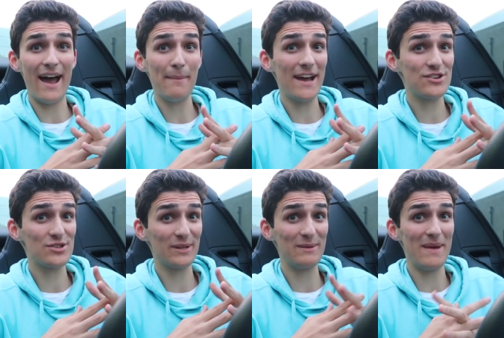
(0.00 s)
I'm
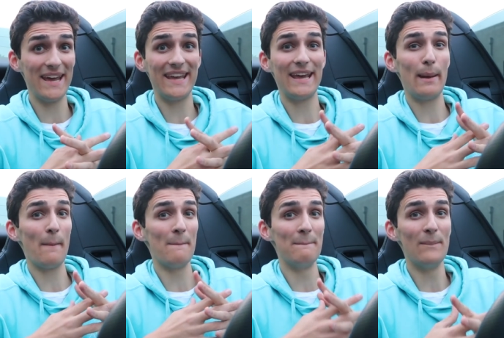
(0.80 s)
actually
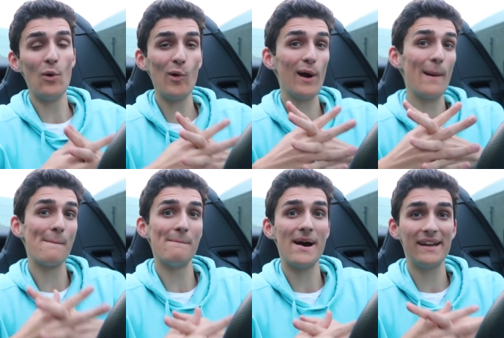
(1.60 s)
making more
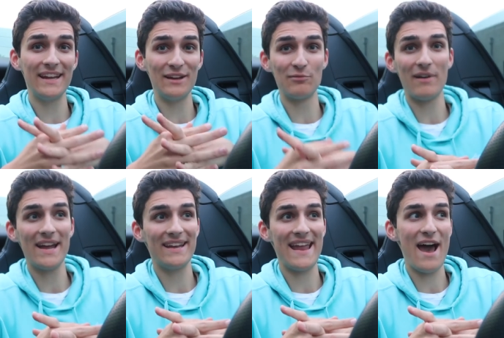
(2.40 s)
money
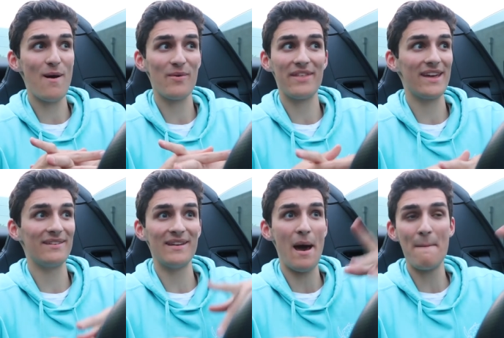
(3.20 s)
right now
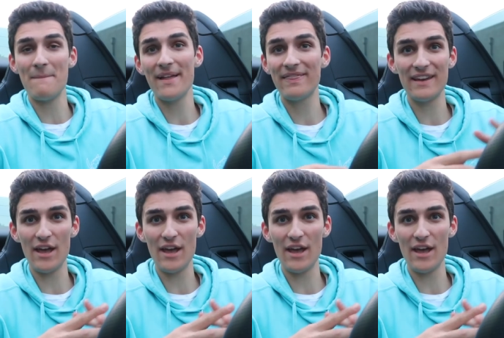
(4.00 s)
than a month